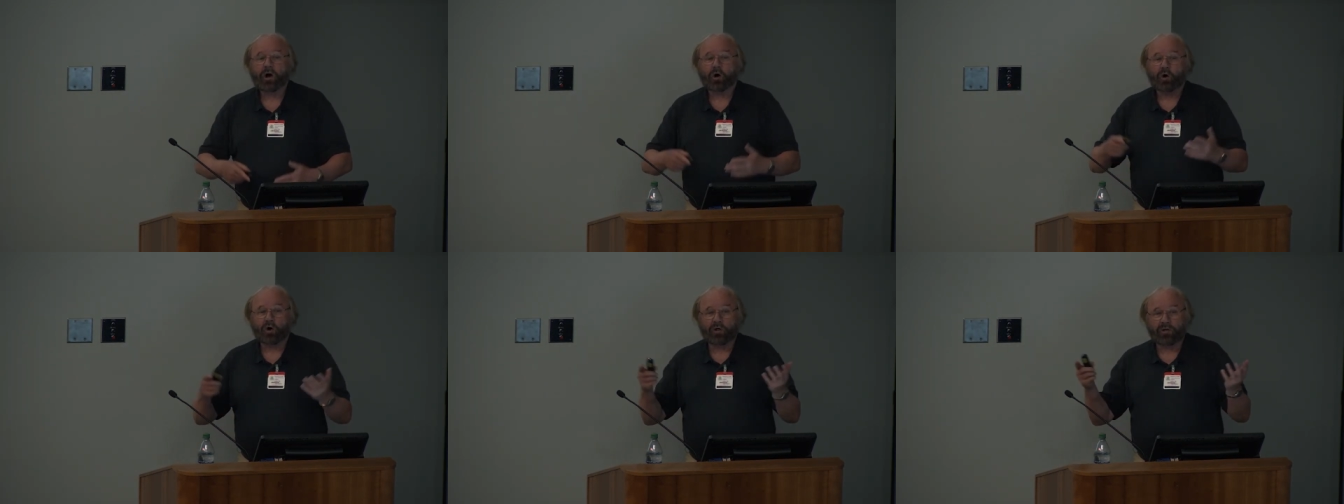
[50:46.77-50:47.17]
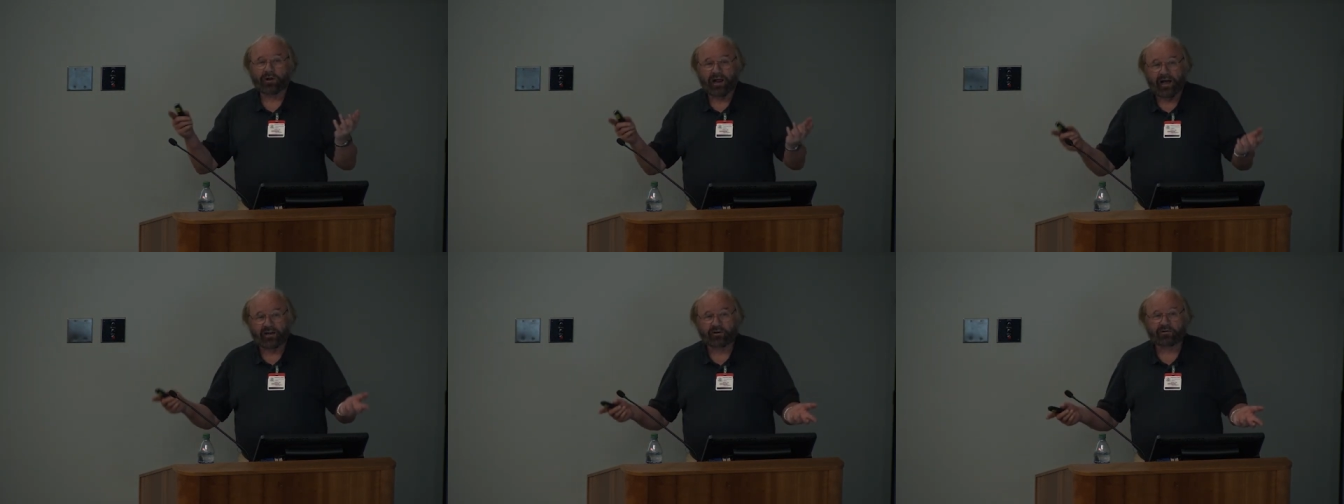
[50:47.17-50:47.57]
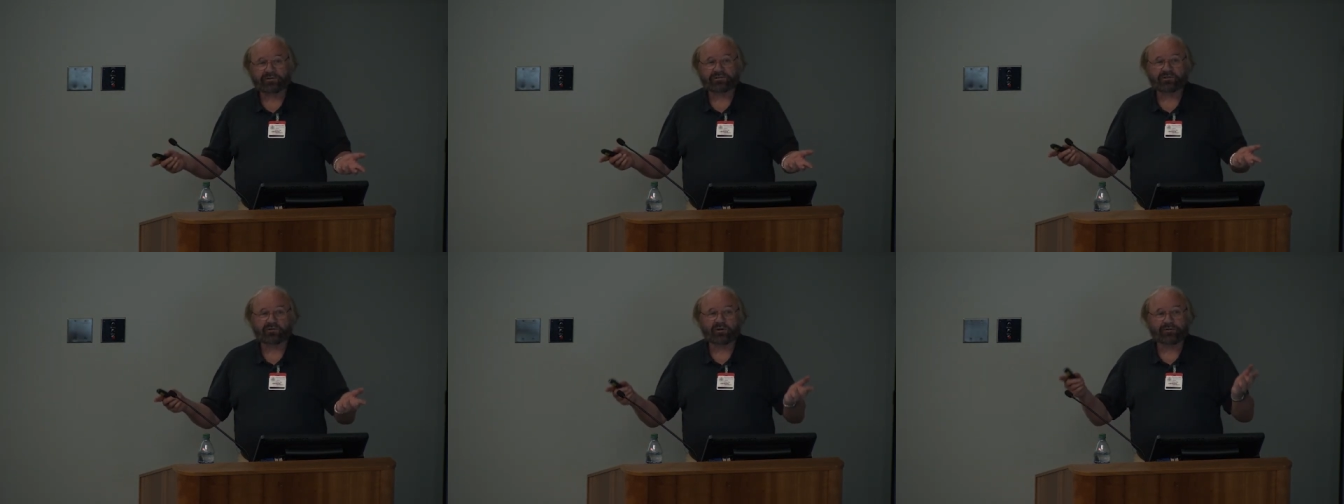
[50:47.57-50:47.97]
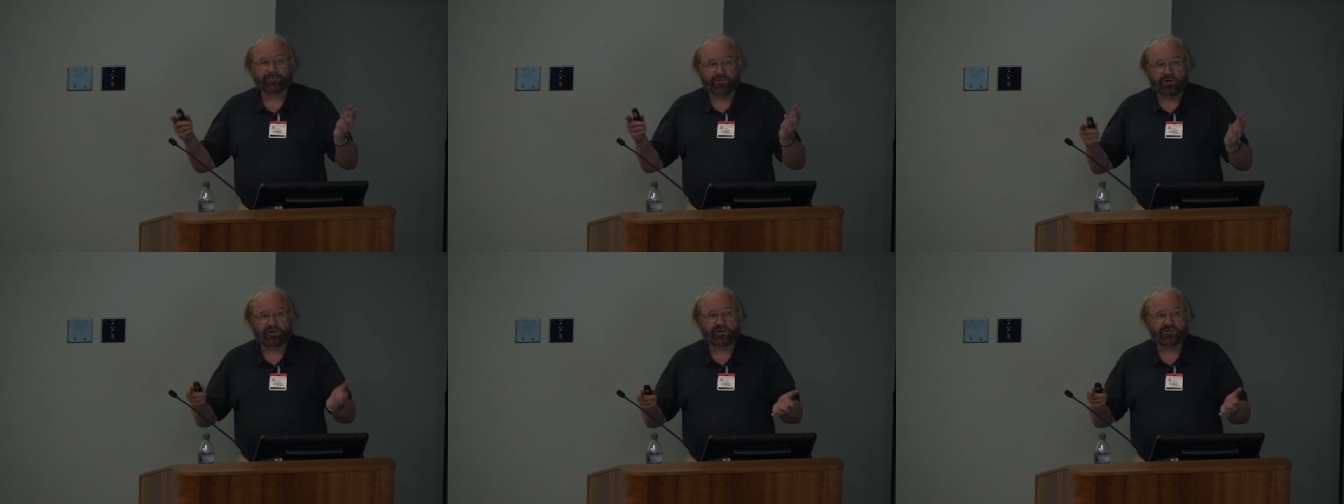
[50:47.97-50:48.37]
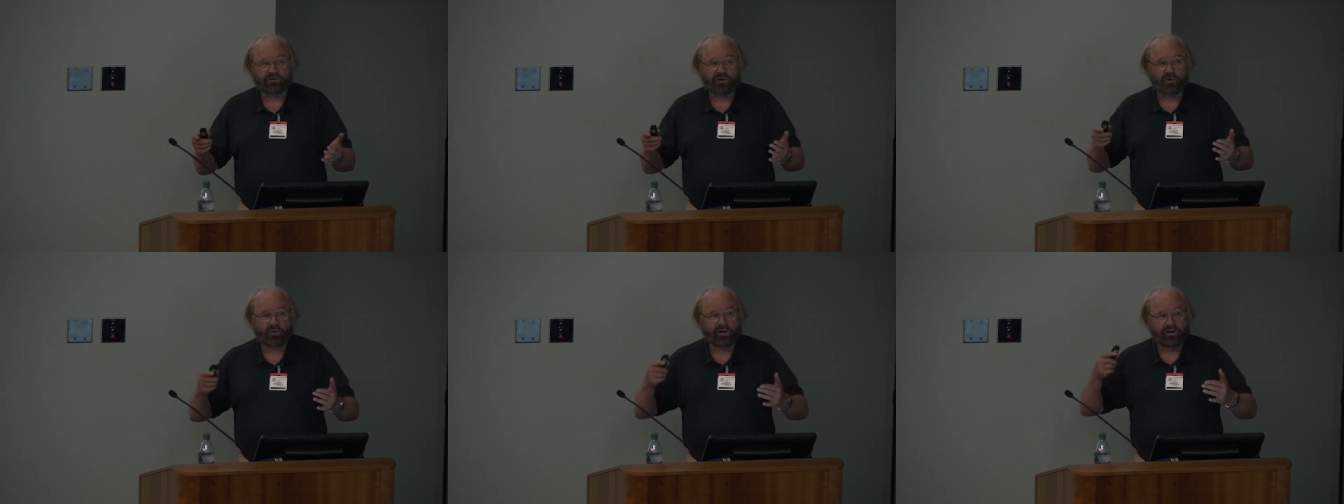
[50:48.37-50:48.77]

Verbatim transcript: or that adults do in foreigner talk.